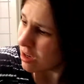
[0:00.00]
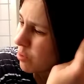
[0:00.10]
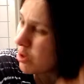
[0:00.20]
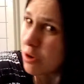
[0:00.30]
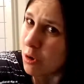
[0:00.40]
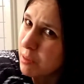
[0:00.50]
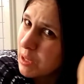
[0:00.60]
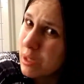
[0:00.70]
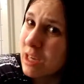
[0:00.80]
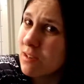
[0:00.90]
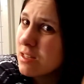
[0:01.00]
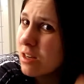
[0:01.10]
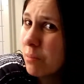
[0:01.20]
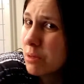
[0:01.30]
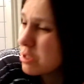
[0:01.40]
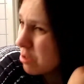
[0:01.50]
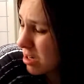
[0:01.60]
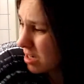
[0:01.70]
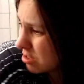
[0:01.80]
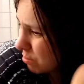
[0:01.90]
when nobody would give us an
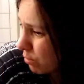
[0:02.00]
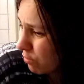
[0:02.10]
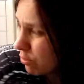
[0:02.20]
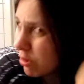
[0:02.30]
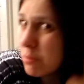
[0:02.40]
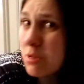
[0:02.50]
opportunity to perform